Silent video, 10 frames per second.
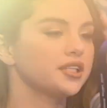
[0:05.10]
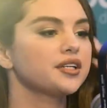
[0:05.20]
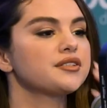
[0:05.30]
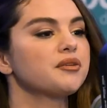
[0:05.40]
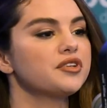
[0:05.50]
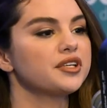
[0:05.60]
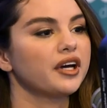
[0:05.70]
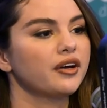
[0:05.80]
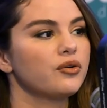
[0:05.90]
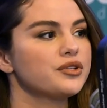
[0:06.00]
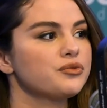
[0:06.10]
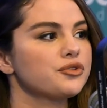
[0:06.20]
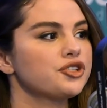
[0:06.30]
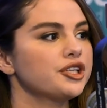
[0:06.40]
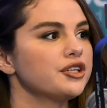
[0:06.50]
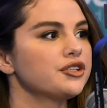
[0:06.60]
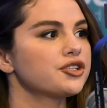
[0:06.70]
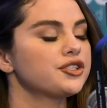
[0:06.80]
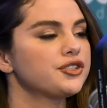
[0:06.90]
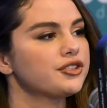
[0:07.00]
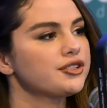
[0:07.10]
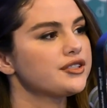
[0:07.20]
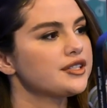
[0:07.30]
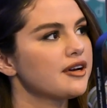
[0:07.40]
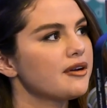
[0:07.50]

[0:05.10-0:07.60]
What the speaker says: that's something I always will cherish. It's just,